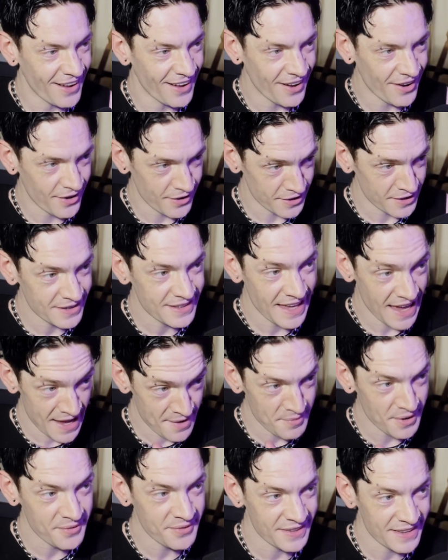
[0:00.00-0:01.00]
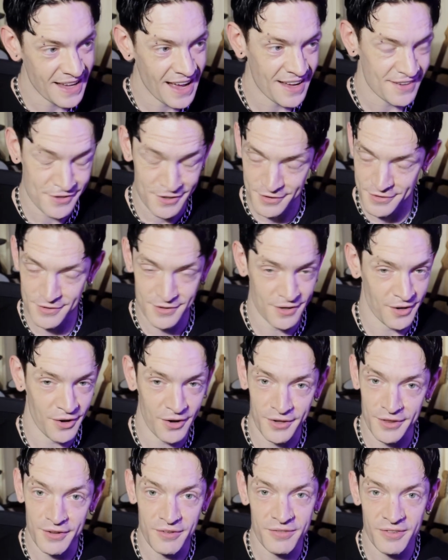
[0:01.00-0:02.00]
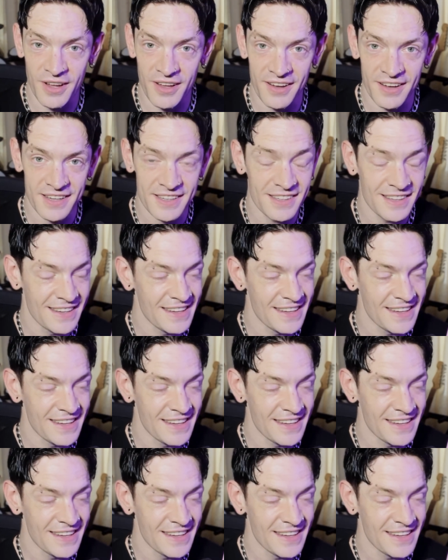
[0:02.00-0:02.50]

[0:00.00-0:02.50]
I came up with that just on the fly,